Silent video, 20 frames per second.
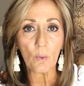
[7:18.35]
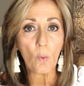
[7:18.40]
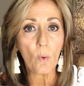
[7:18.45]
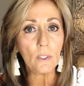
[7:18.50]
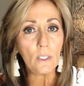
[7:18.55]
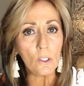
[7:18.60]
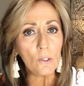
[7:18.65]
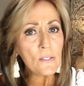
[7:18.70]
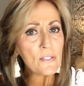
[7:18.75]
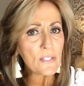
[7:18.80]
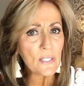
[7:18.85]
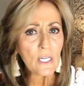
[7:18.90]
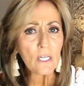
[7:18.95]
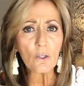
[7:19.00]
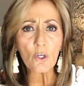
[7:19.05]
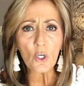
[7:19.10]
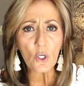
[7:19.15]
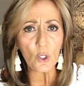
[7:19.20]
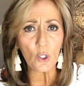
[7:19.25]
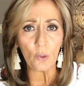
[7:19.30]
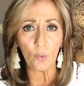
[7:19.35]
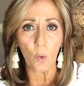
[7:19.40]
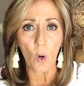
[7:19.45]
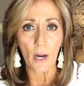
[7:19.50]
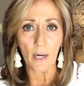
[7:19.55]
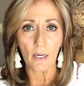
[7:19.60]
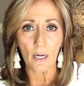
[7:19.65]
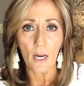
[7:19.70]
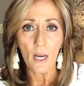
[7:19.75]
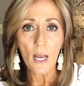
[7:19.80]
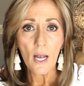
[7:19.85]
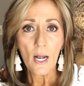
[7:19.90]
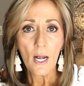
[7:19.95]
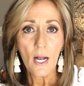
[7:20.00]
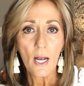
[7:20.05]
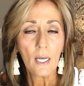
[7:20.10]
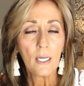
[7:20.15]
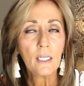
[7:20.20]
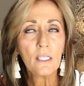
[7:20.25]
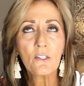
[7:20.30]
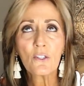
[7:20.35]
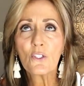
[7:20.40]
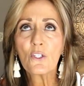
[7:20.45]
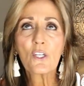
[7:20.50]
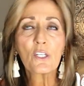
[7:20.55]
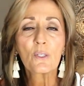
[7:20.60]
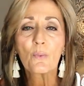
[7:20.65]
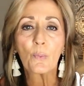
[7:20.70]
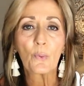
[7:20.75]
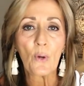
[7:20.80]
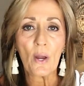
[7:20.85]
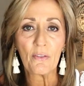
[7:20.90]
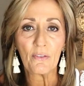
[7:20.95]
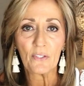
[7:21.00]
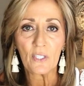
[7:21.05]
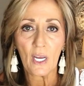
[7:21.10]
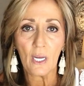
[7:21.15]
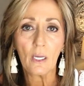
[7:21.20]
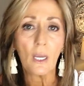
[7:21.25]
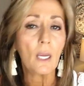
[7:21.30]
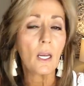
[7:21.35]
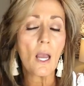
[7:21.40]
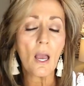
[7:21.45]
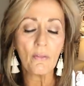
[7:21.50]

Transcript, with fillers: when you see a good one, it's just breathtaking.